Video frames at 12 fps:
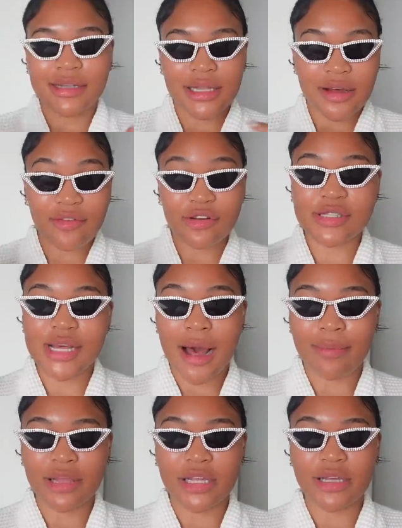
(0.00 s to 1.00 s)
The love on
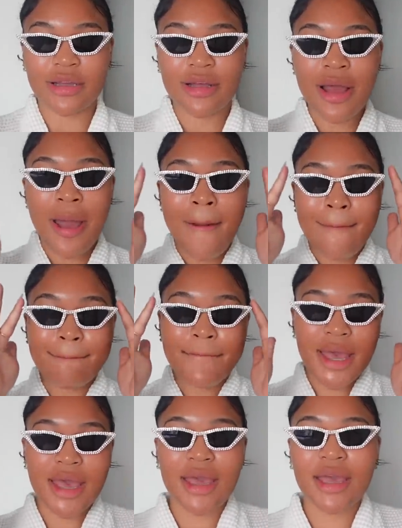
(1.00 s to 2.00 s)
top look.
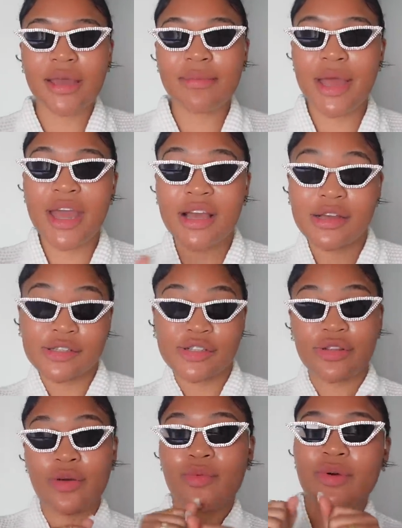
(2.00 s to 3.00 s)
Baby, because
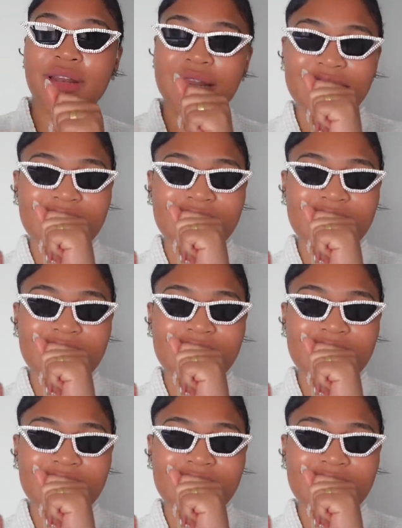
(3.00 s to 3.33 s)
you're the one that